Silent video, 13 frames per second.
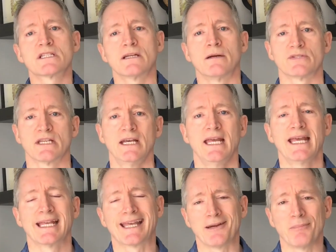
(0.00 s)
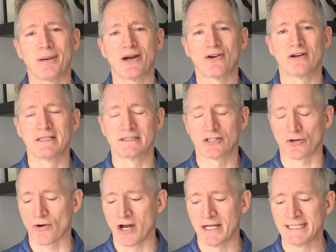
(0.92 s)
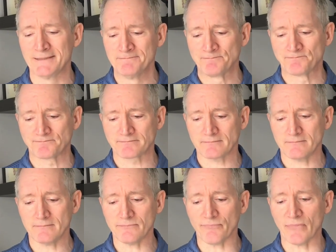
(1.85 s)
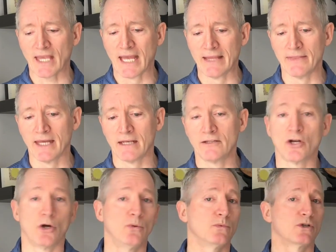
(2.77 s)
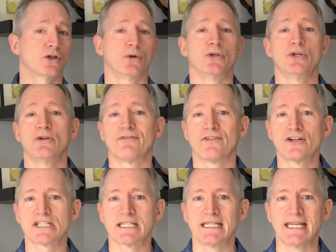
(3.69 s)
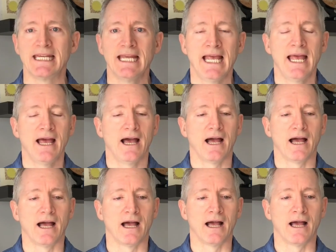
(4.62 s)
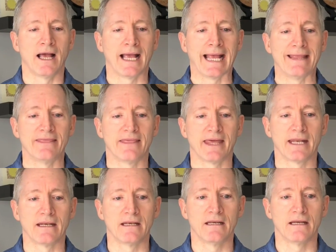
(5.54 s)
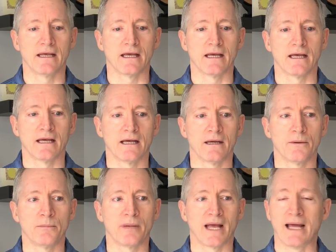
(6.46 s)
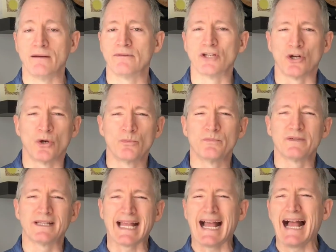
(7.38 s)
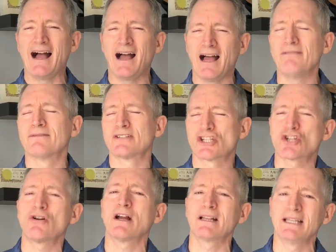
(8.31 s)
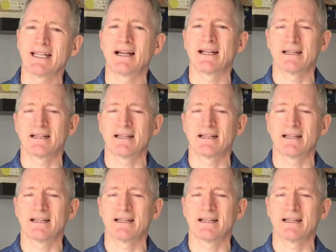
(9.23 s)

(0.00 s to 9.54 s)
and I was getting better in karate. And then, you know, go to university, and then, you know, struggling